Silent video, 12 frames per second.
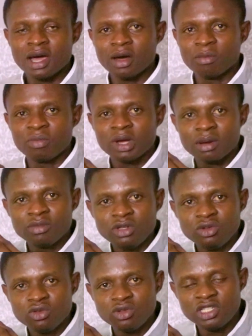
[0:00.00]
I'm
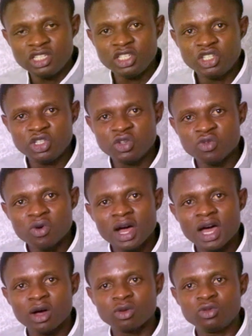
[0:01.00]
coming to teach you
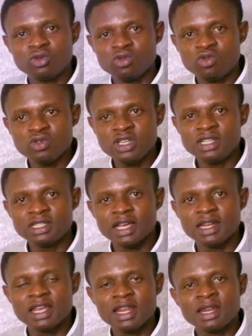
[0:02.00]
how to do it
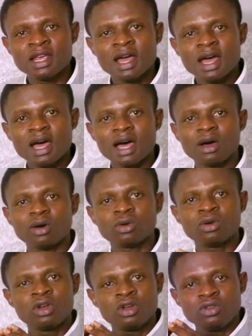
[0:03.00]
and then
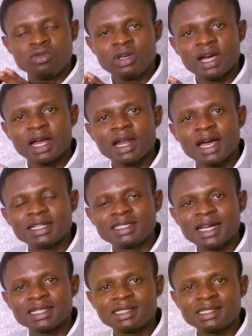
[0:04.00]
how you can
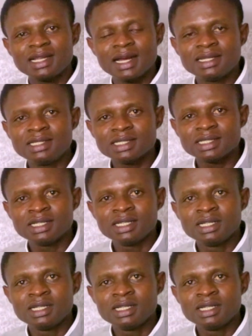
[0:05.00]
understand